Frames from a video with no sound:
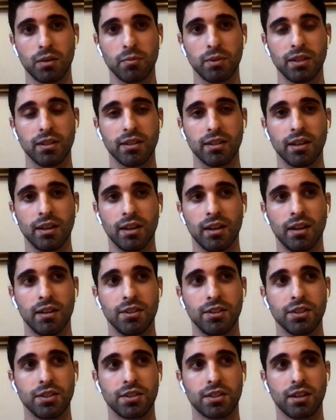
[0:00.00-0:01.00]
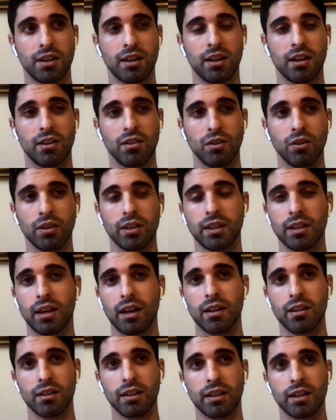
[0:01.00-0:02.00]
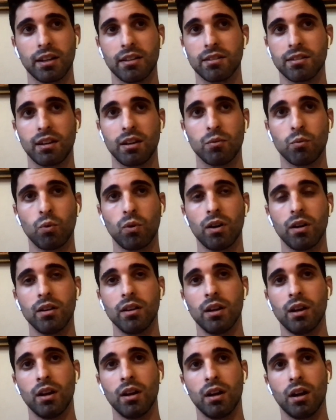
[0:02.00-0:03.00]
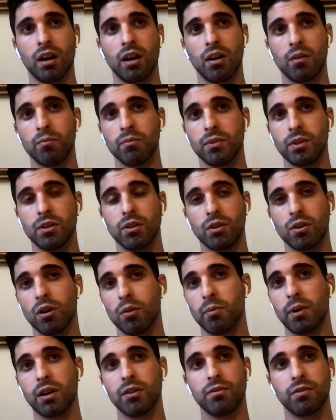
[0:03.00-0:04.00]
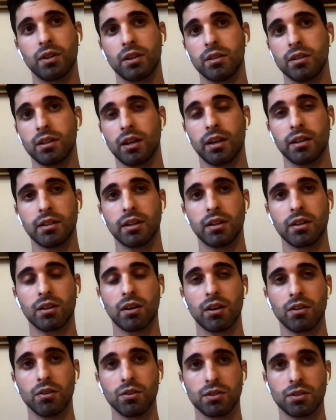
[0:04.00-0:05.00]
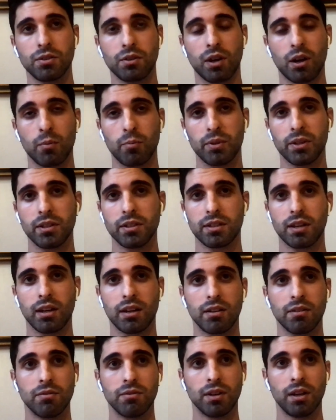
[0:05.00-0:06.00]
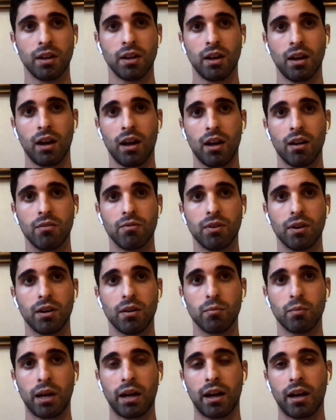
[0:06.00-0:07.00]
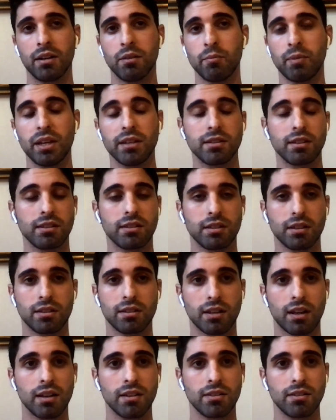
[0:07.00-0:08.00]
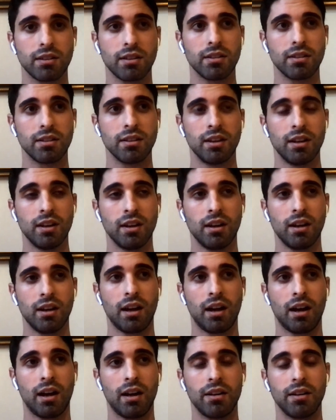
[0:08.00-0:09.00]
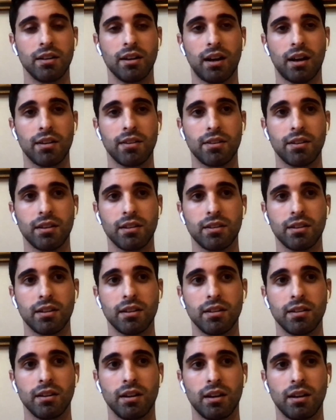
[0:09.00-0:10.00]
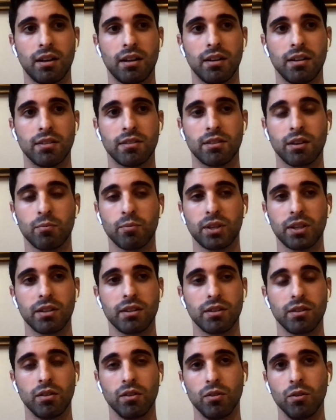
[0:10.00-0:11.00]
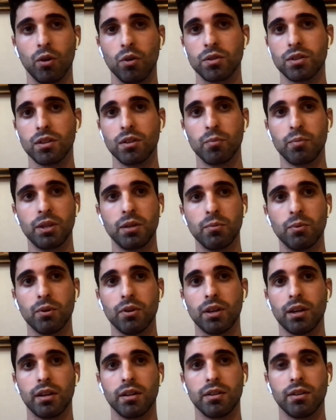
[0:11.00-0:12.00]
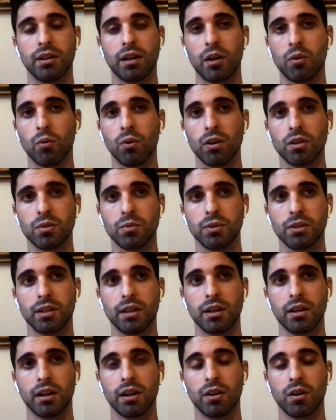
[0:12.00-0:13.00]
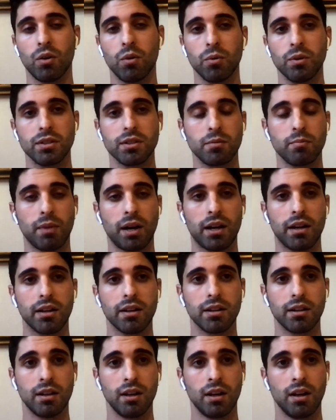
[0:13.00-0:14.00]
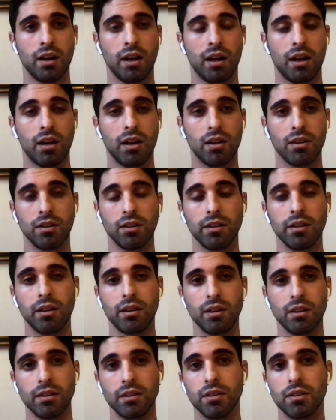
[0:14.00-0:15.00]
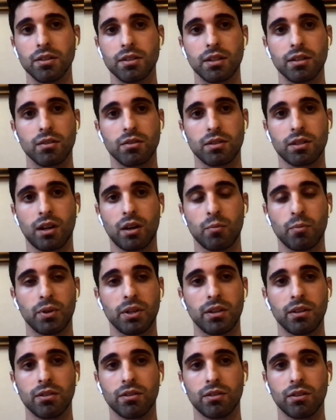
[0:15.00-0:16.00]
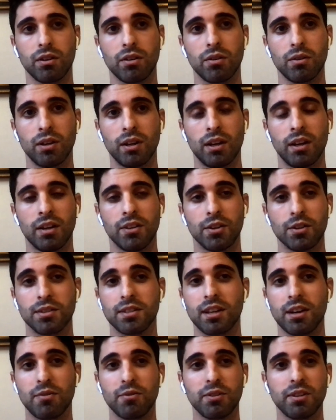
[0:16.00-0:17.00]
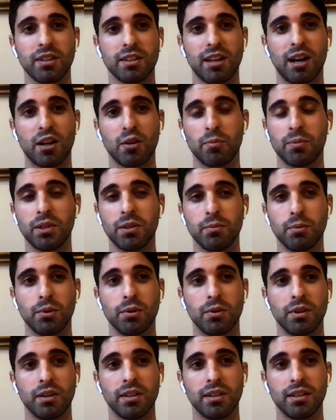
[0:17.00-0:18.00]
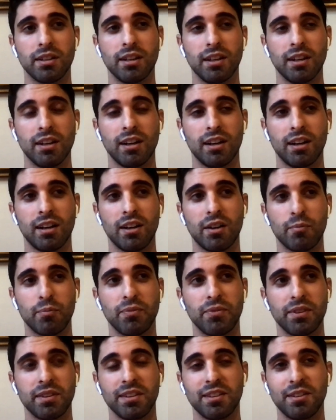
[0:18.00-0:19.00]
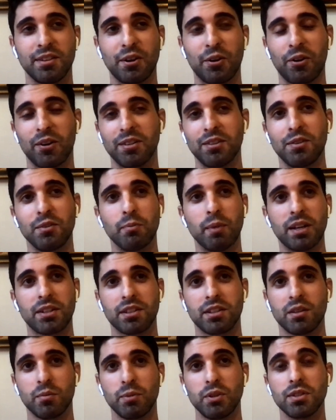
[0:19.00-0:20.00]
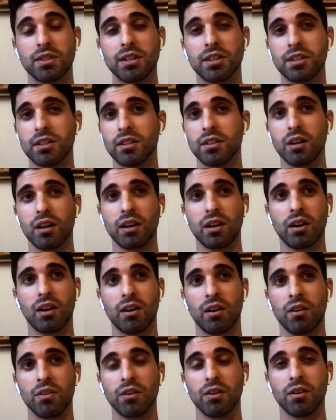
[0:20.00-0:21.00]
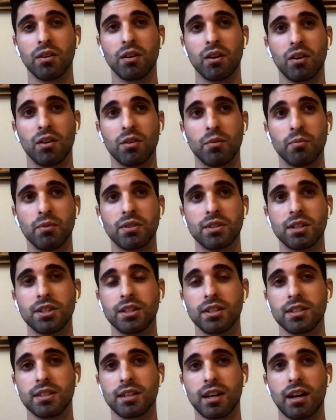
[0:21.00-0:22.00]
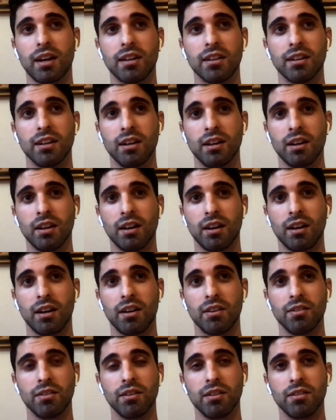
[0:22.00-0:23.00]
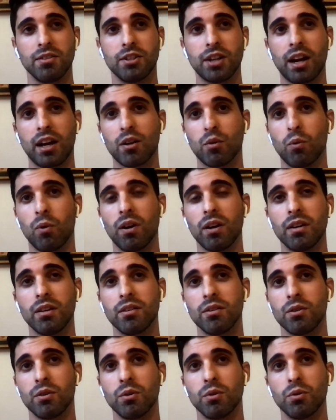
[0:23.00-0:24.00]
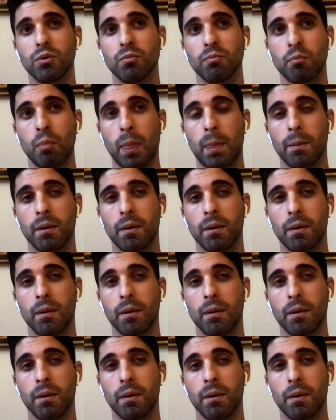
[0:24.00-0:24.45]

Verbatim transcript: I mean, just uh, looking at, like I said, what um, you know, GoPuff and and Get a Car, those two companies have have um, had amazing success, and I I think that uh, it's something th those the people that that I worked with there I always admire uh, the, leaders in those companies. So there's definitely a lot of people, and um, you know, you mentioned the musician uh, on the on the musician side uh, Jack White, who